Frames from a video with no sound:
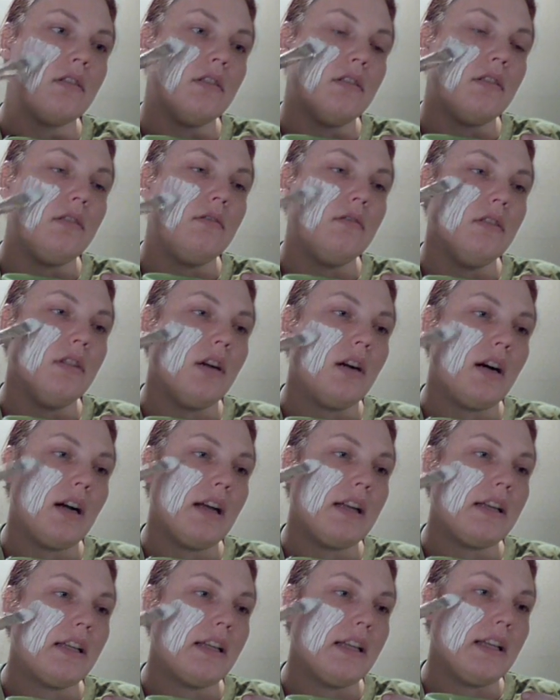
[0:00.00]
Do
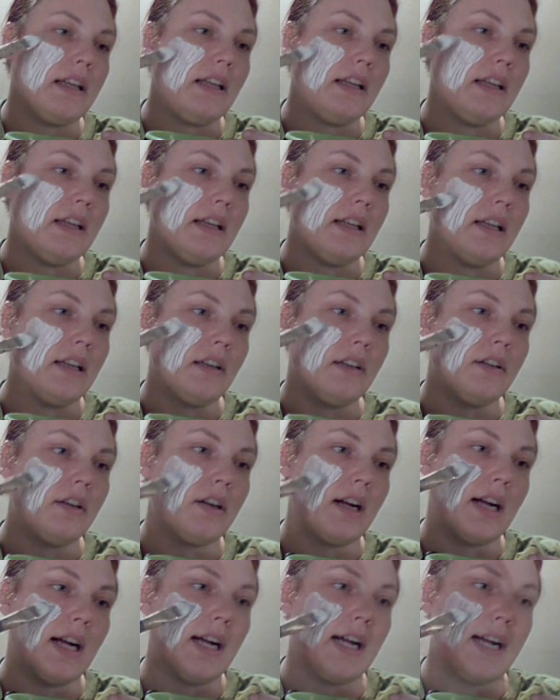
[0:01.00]
not get in
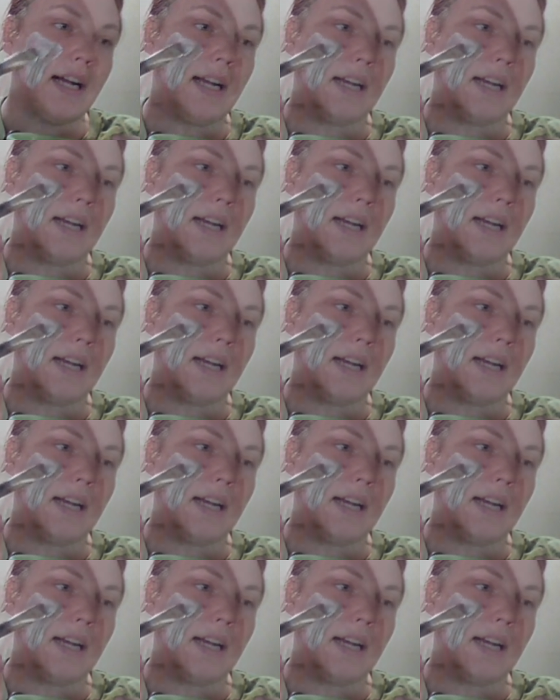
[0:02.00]
your eye.